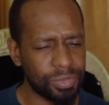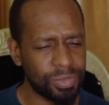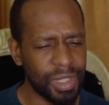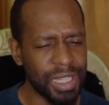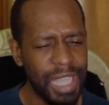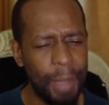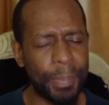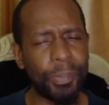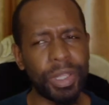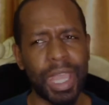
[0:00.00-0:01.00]
there are
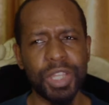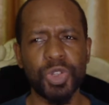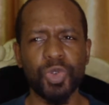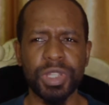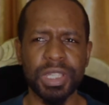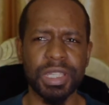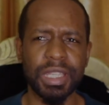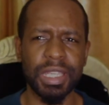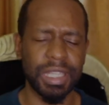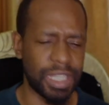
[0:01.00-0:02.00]
people that you see
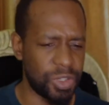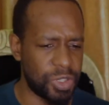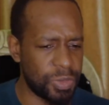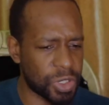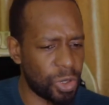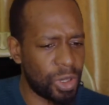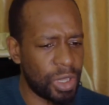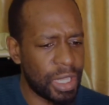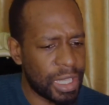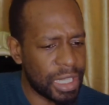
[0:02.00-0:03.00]
in the dream. So
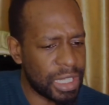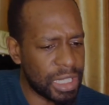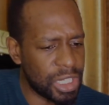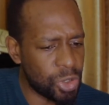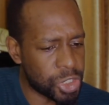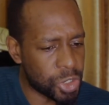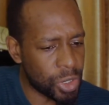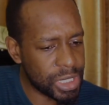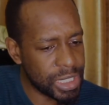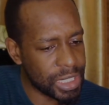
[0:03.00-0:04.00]
in your
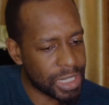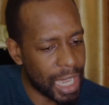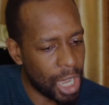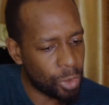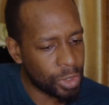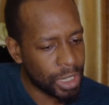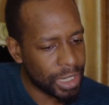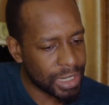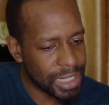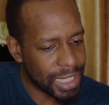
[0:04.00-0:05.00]
jotting down,
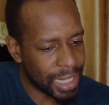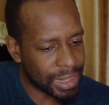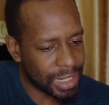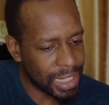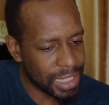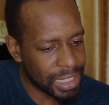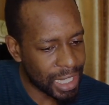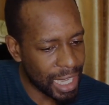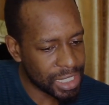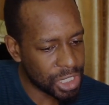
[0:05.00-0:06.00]
these are things
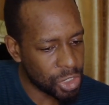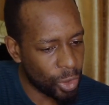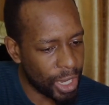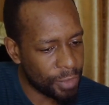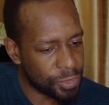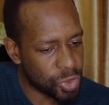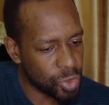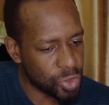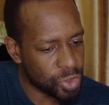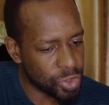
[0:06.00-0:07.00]
that you have
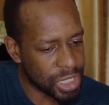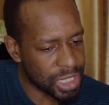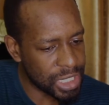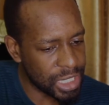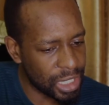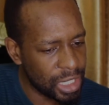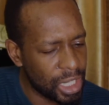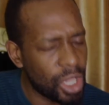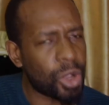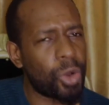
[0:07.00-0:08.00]
to, to see
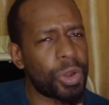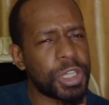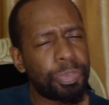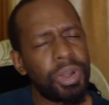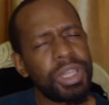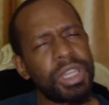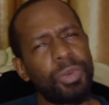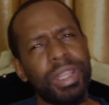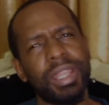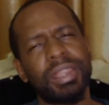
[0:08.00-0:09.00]
corresponding
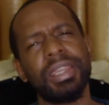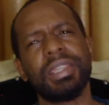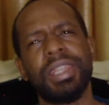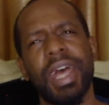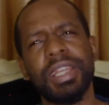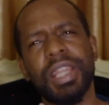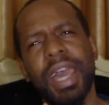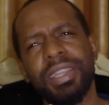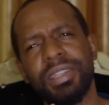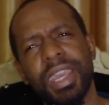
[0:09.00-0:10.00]
with the things that
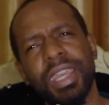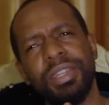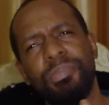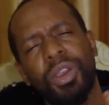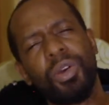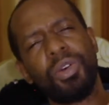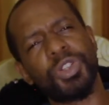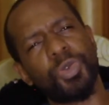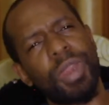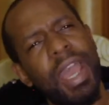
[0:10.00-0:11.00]
I said
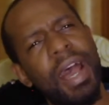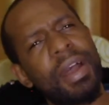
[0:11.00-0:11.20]
because we are